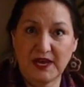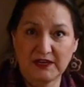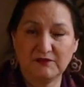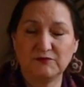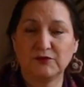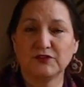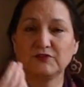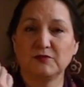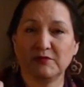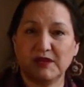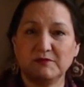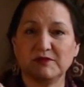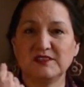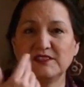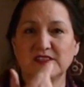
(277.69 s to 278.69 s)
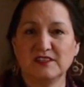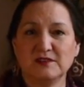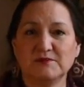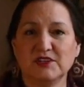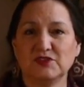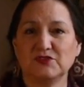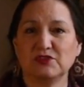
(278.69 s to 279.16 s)
and forth from Edmonton to
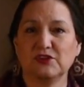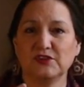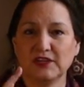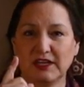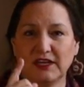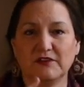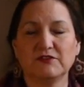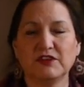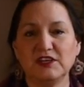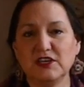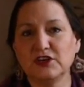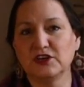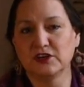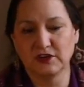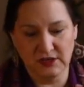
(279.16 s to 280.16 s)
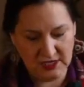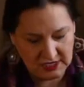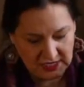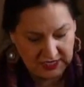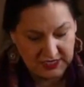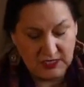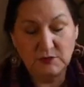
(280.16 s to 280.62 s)
Montreal, and every year
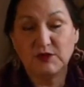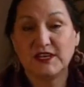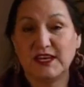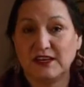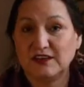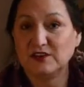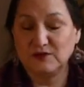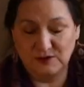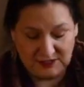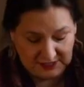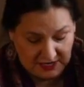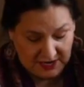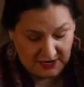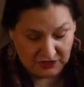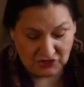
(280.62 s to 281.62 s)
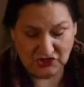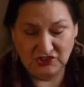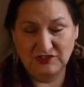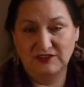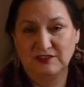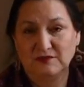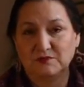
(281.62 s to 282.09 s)
he would get a new sash
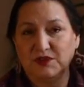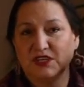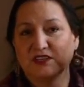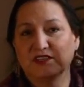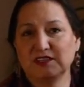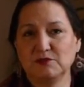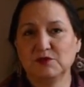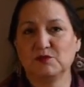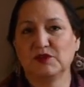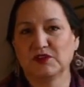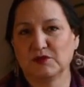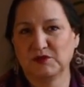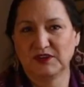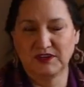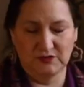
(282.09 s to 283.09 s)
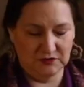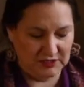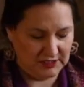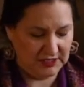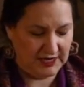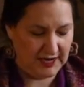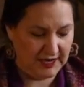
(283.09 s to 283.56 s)
because he would wear the one out
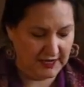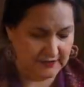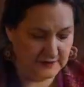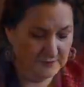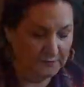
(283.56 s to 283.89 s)
that he had.